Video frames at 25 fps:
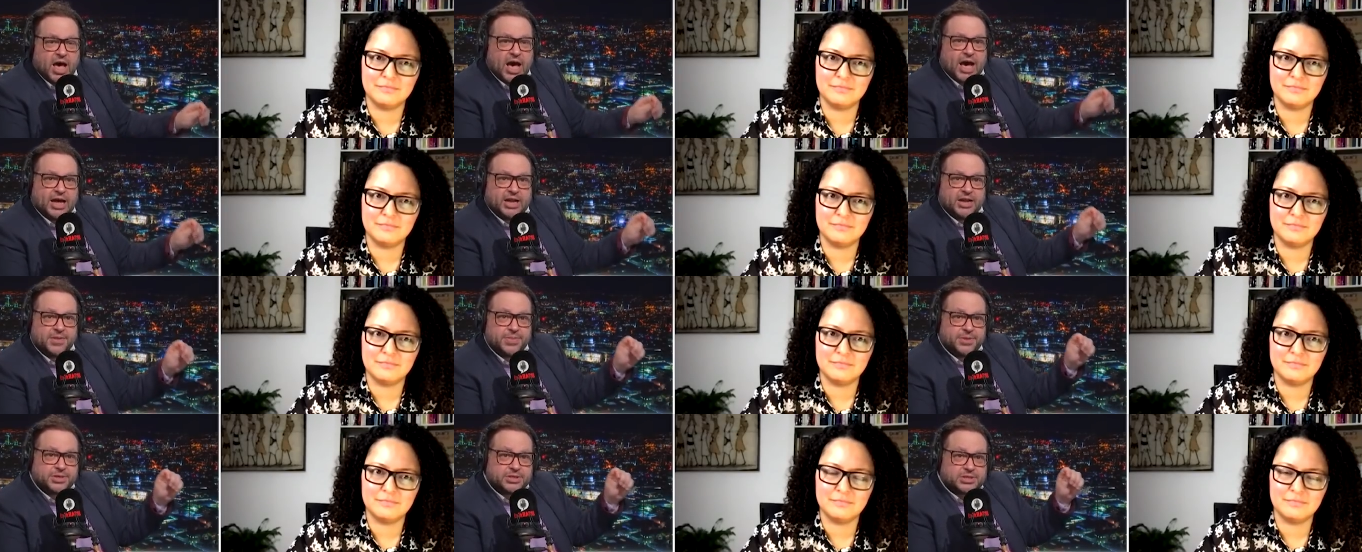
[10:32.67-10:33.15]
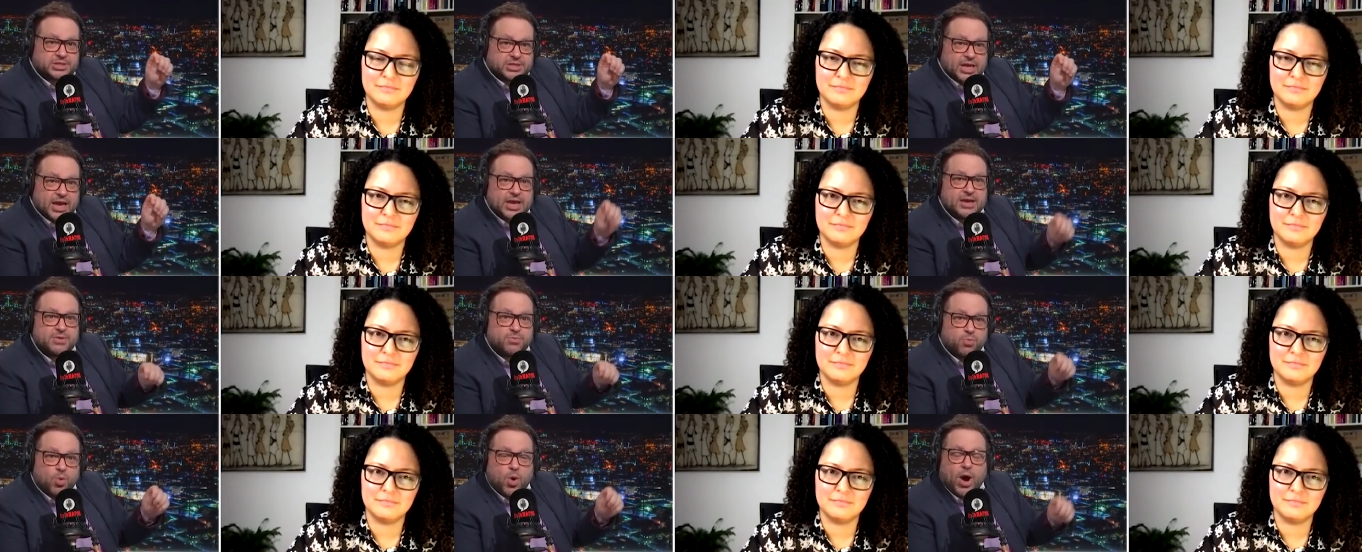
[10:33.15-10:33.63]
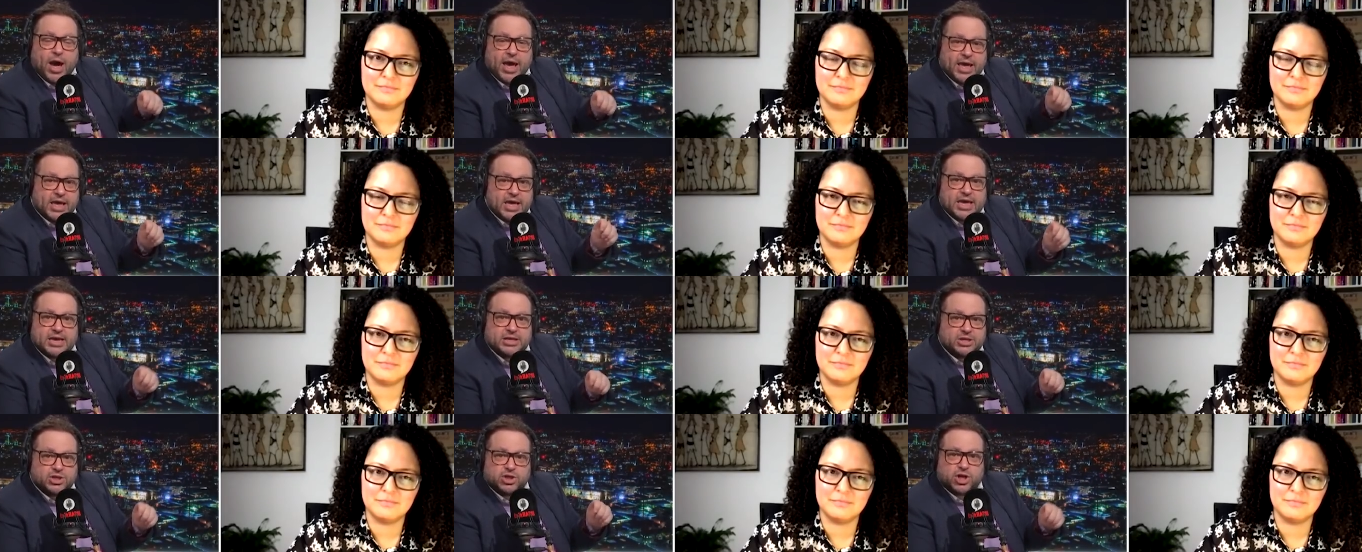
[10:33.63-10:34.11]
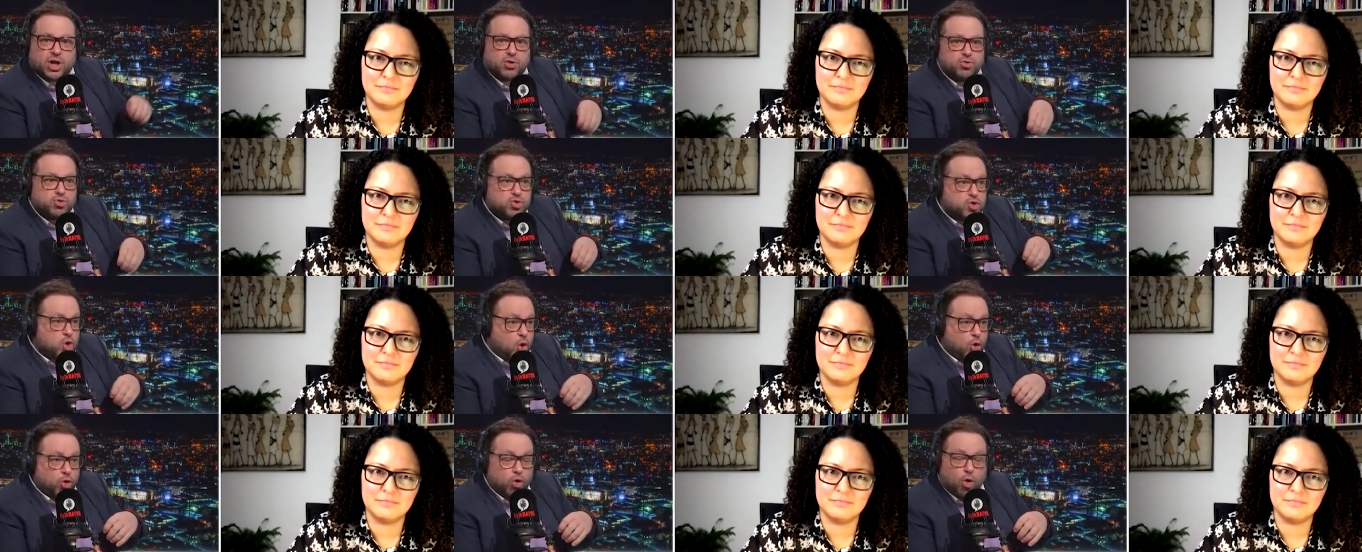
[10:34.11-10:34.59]
Speaker 1: And in the same way, you know,
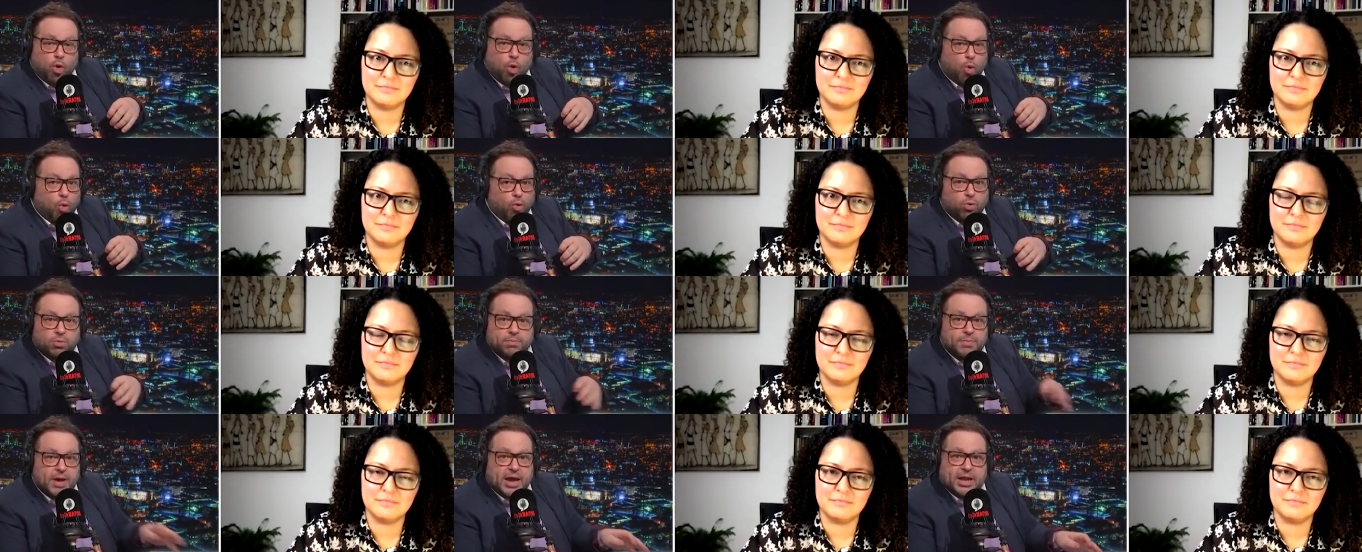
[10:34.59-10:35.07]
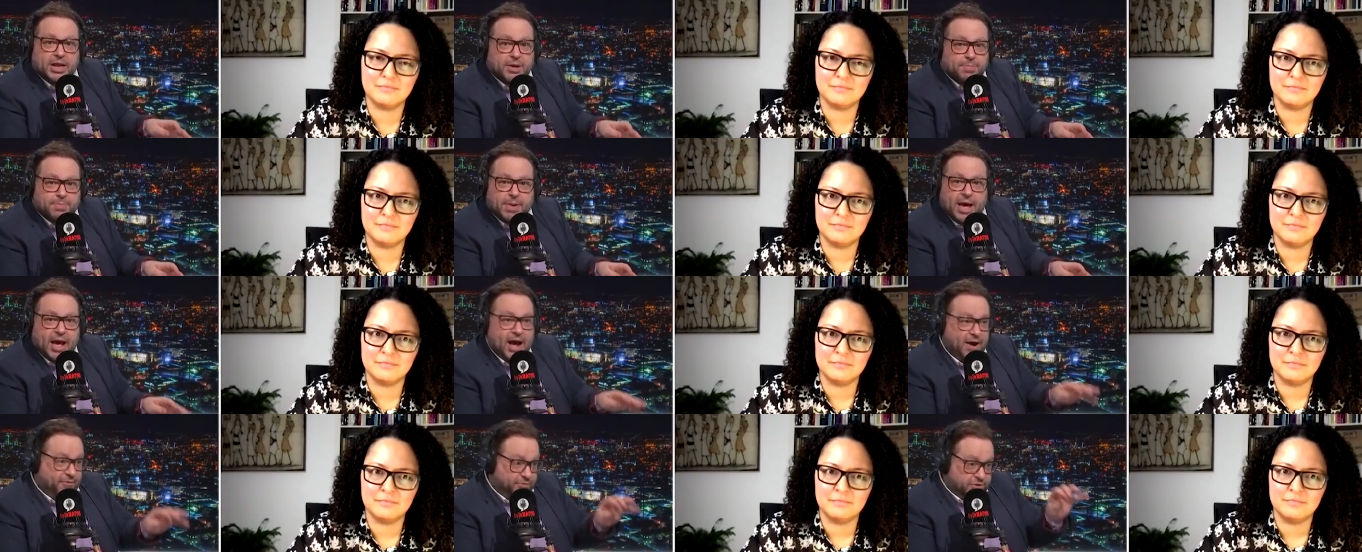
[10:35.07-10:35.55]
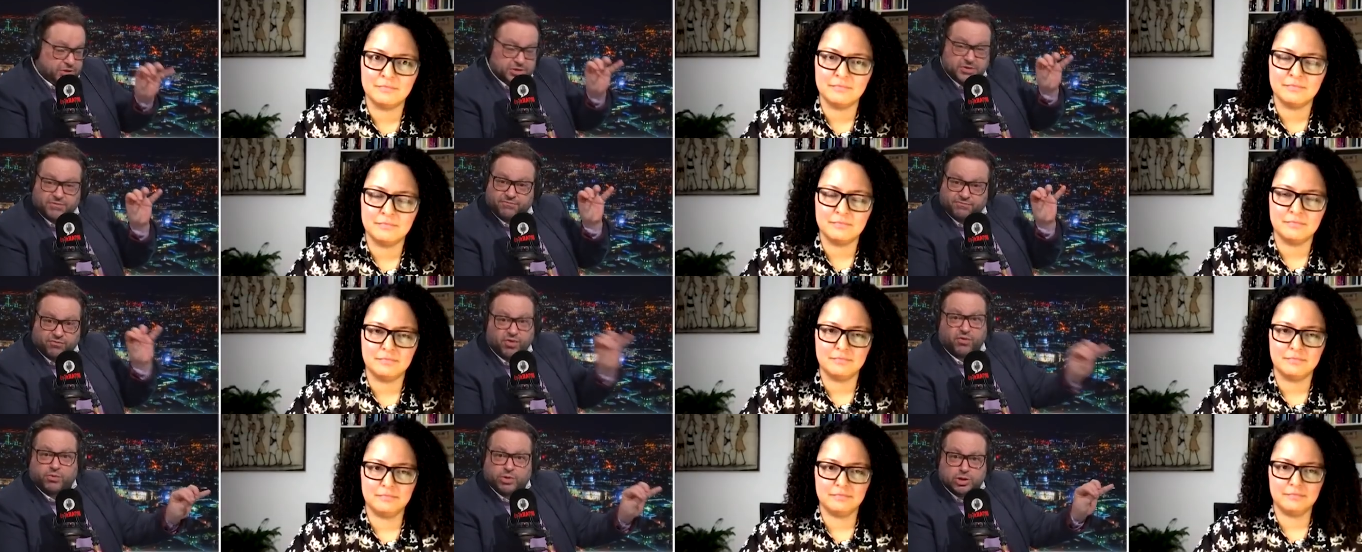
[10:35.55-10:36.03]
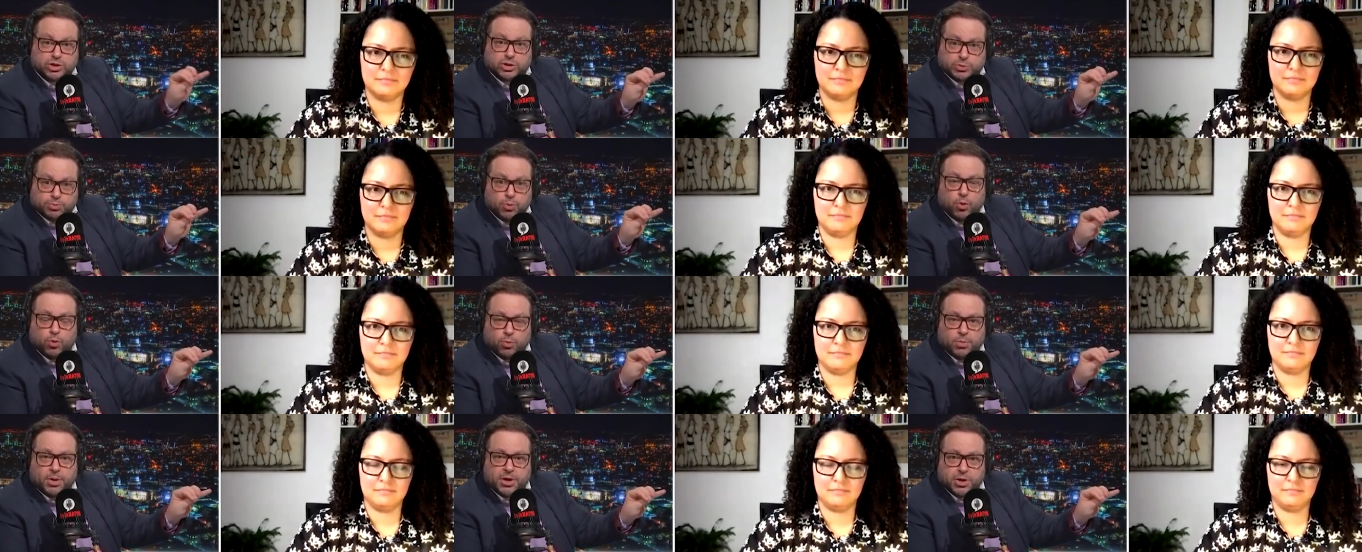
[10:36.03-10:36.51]
not all men are bad. There's a very
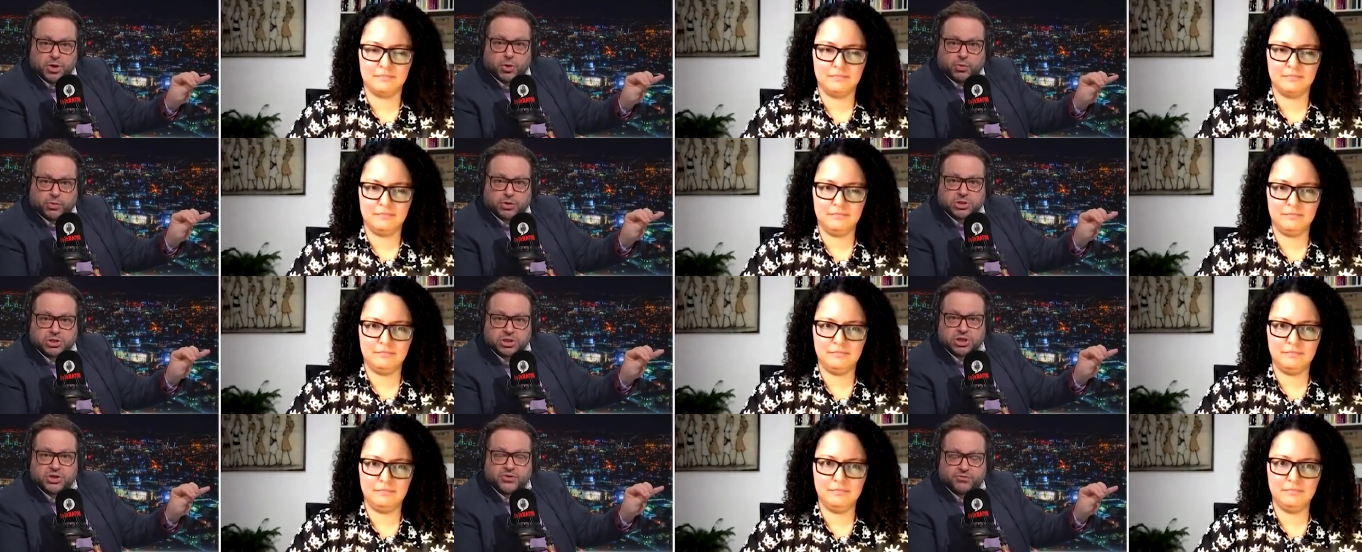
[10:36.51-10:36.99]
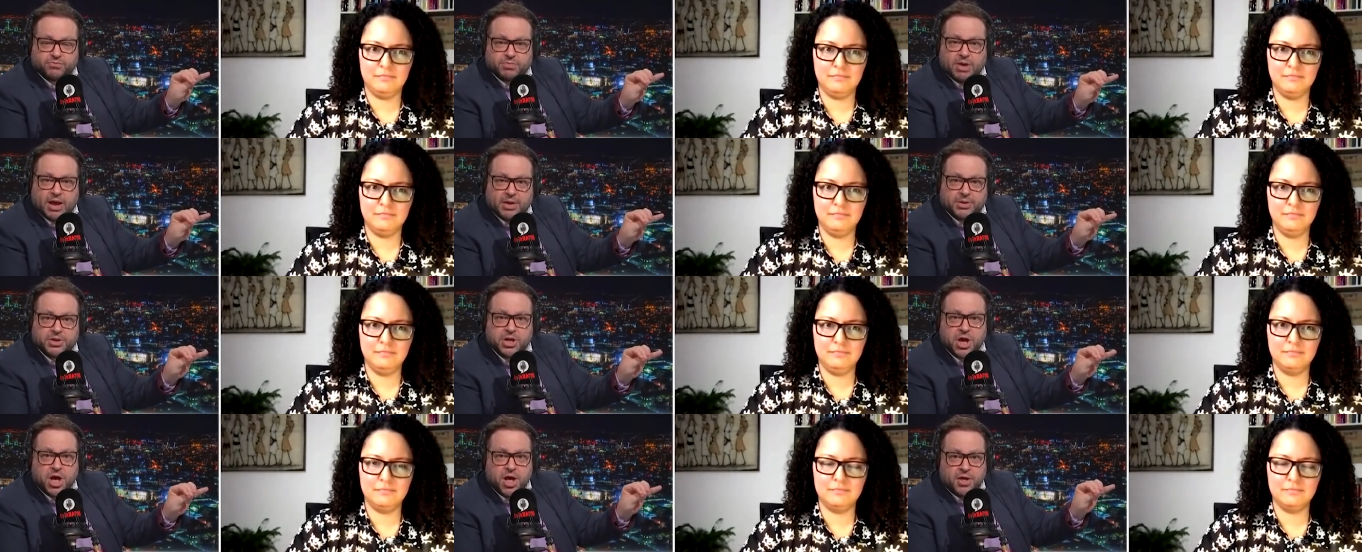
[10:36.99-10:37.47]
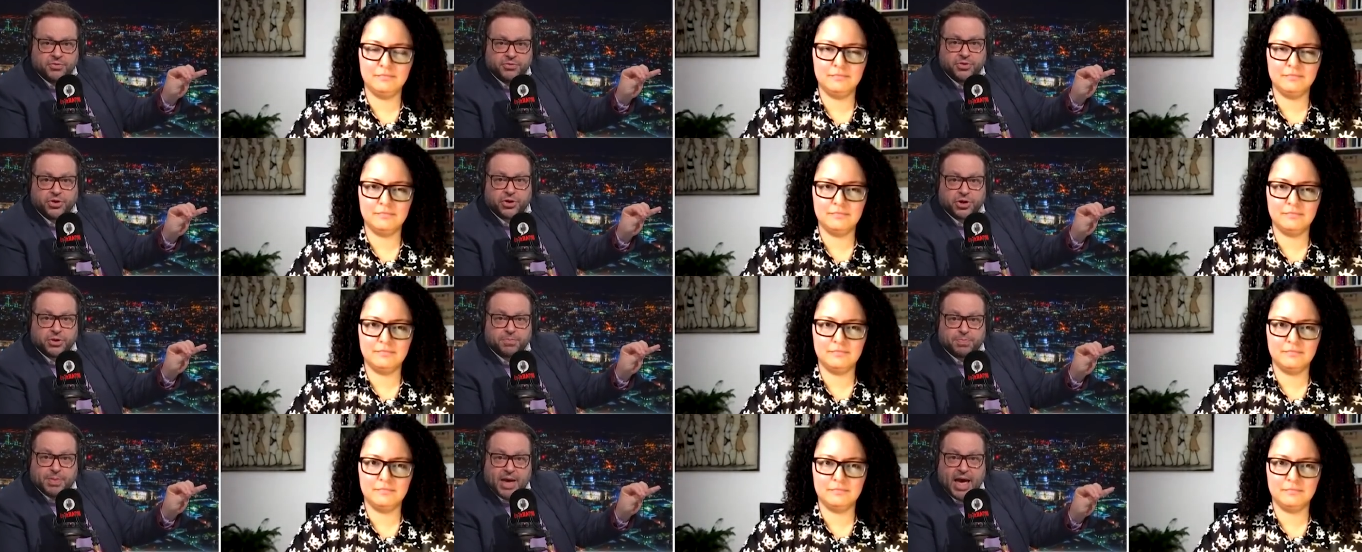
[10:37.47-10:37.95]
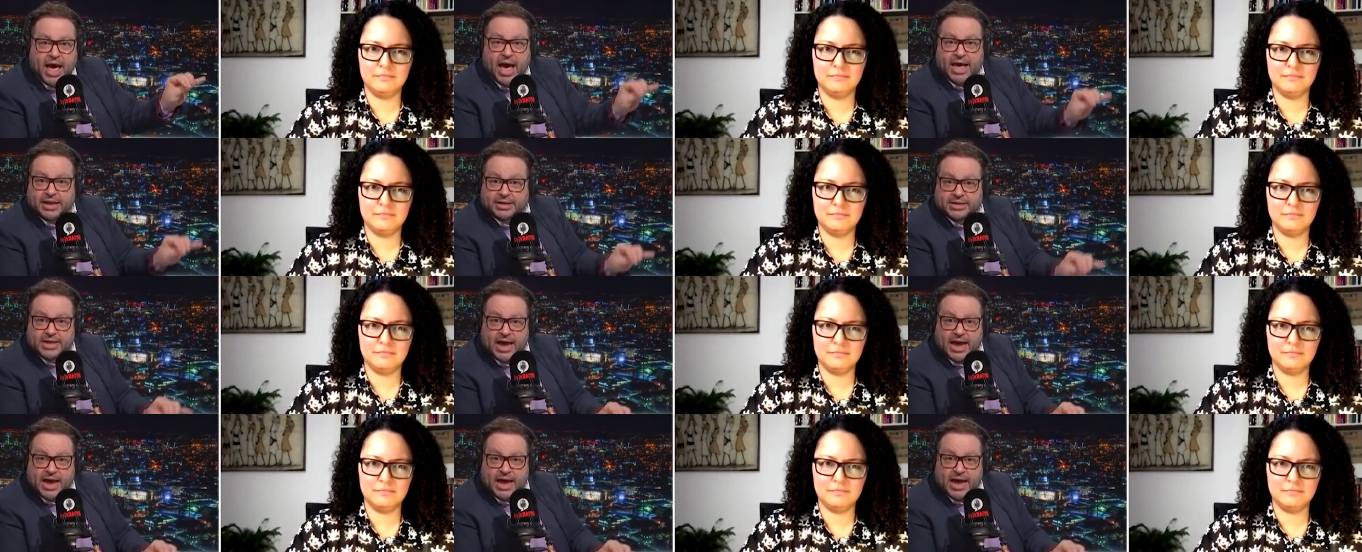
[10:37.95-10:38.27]
small minority of men that are bad.